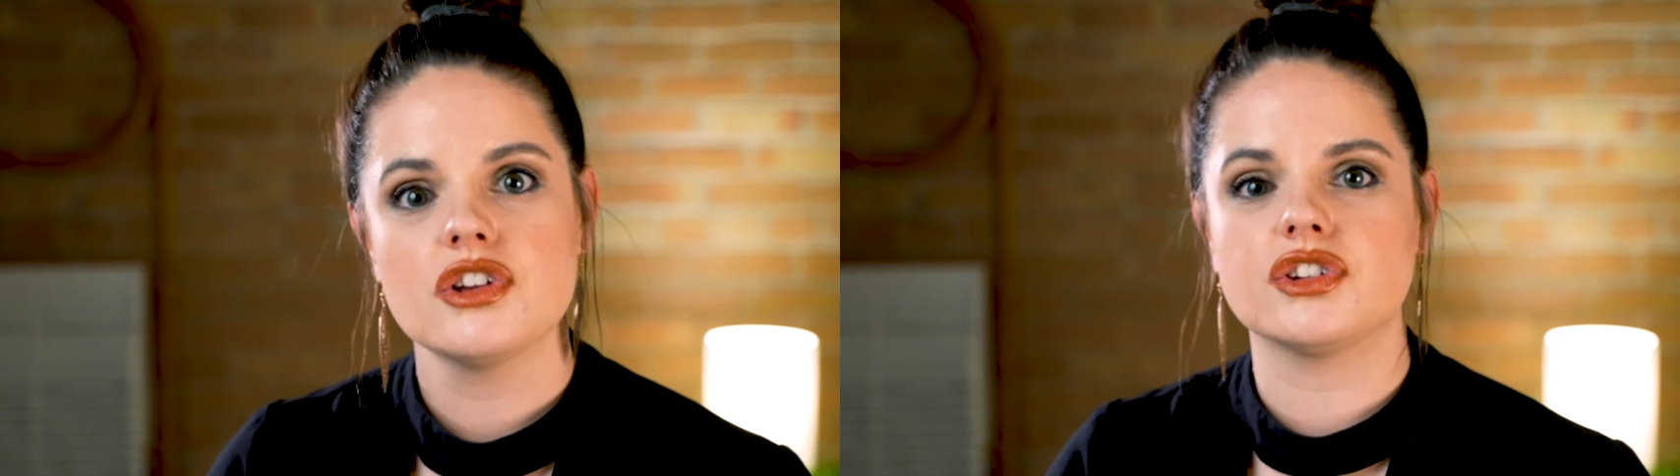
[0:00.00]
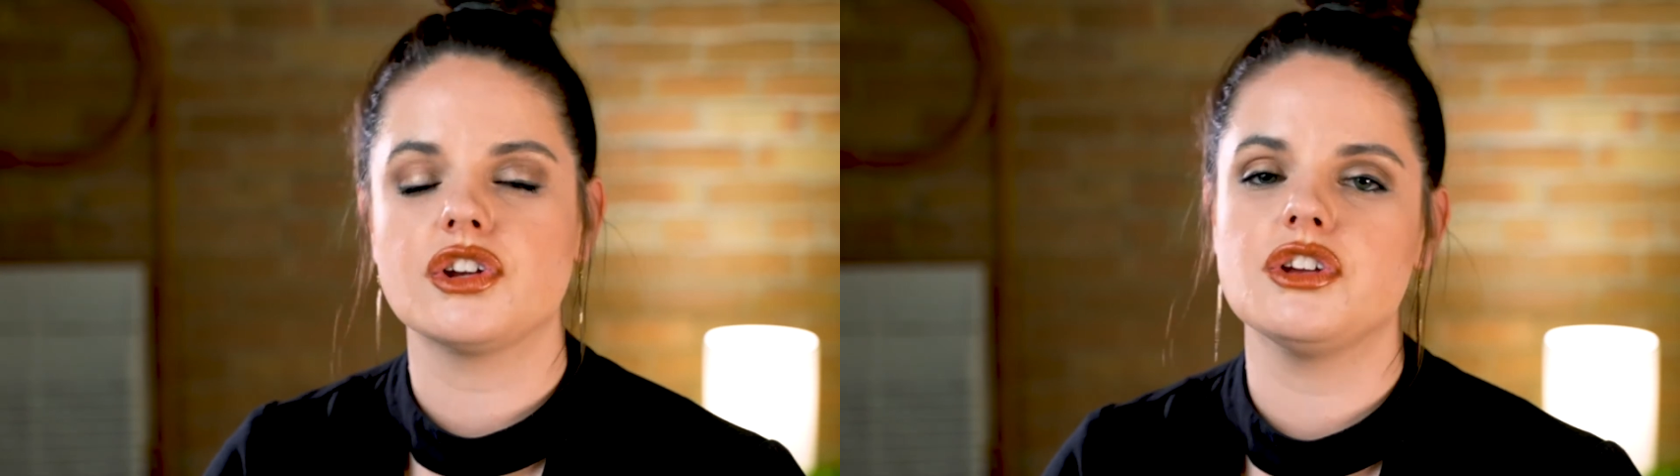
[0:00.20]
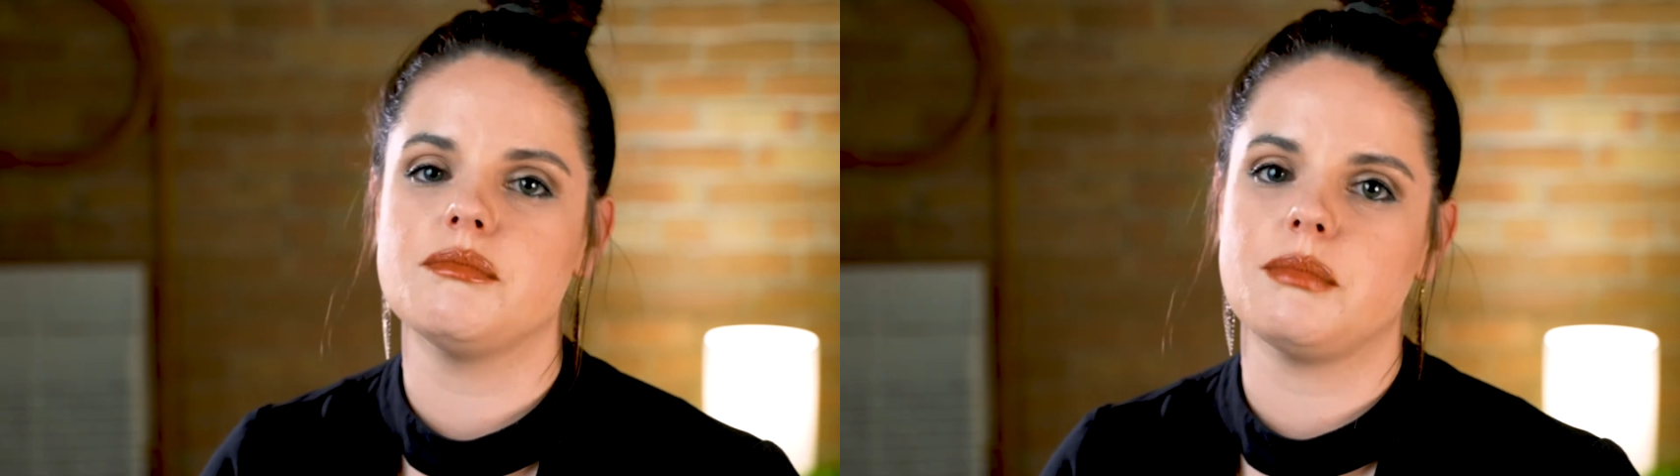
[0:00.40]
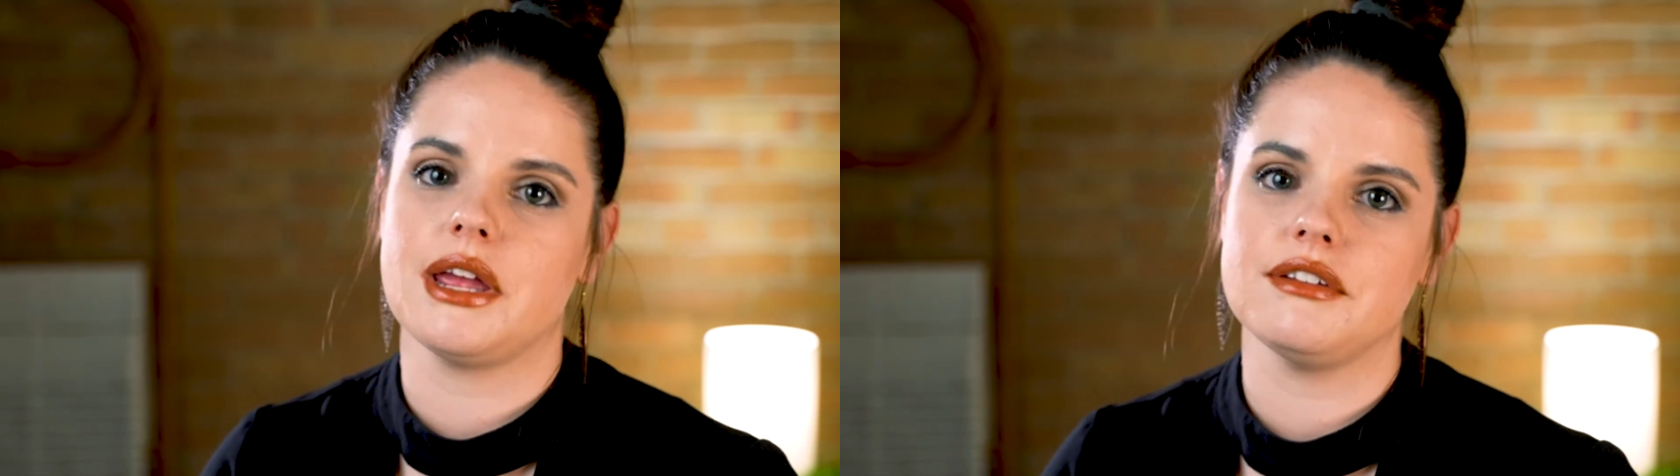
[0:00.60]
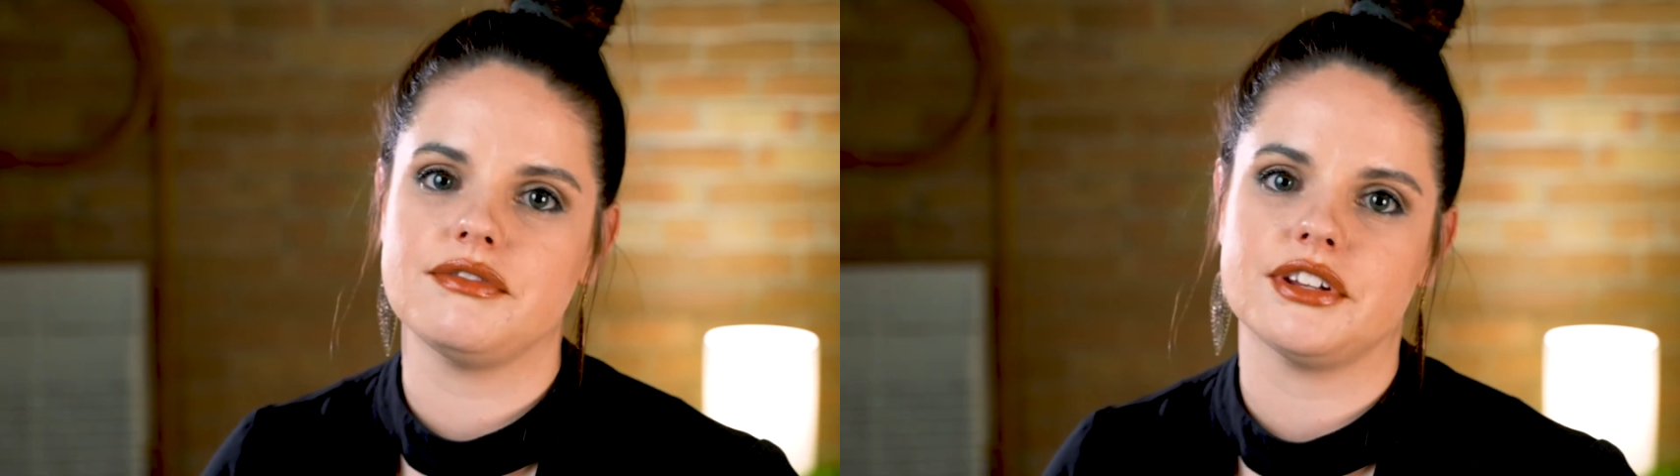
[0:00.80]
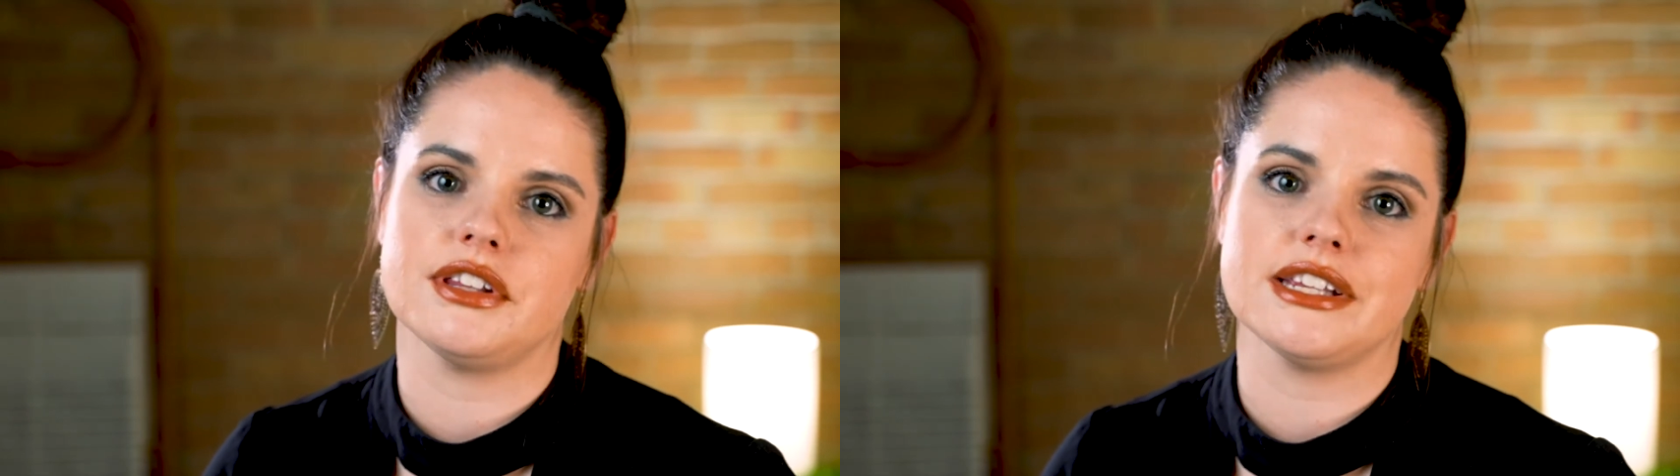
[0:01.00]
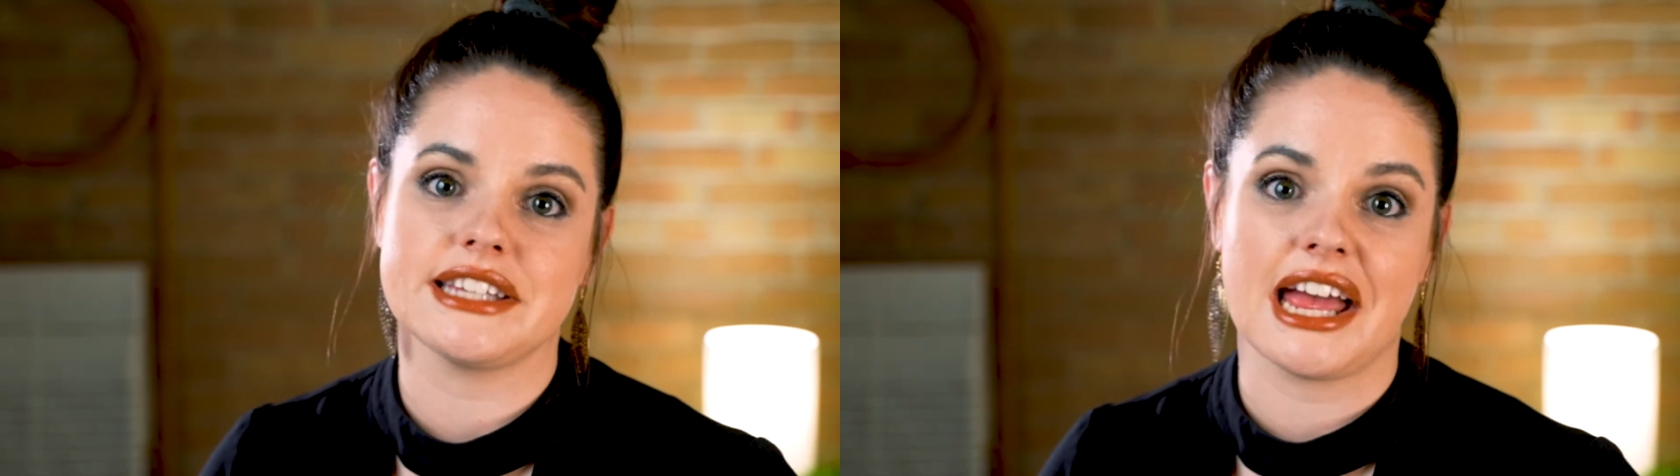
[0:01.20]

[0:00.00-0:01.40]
so you may feel these